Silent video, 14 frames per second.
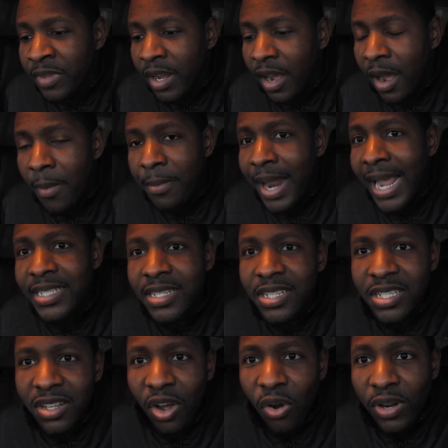Nice and
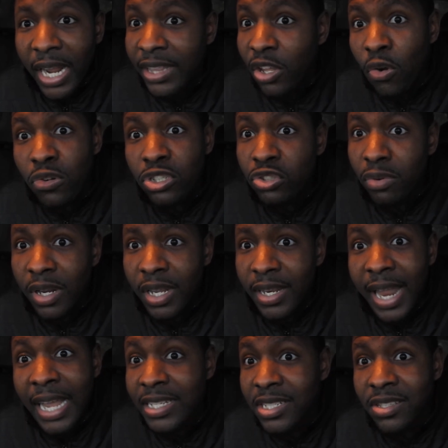Slow. Like, those three,
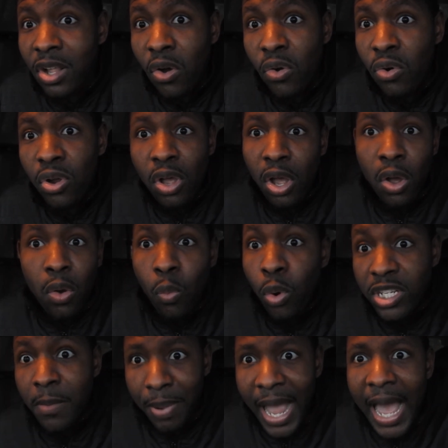Nice and Slow
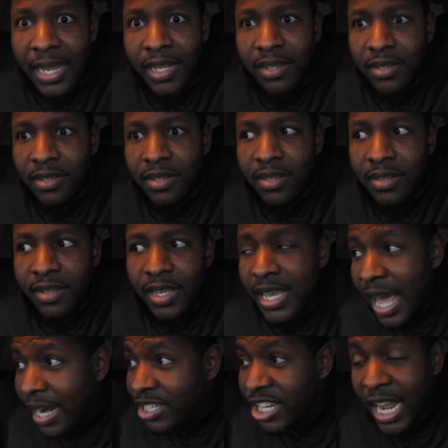was a ballad. He
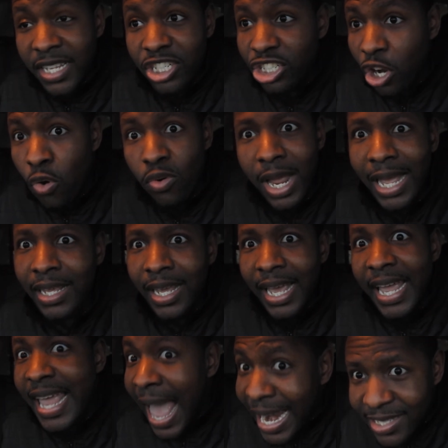got a chance to show that
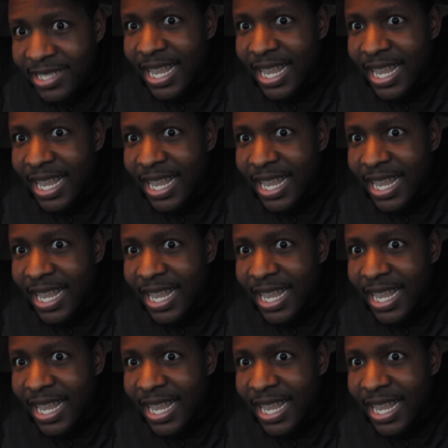he had a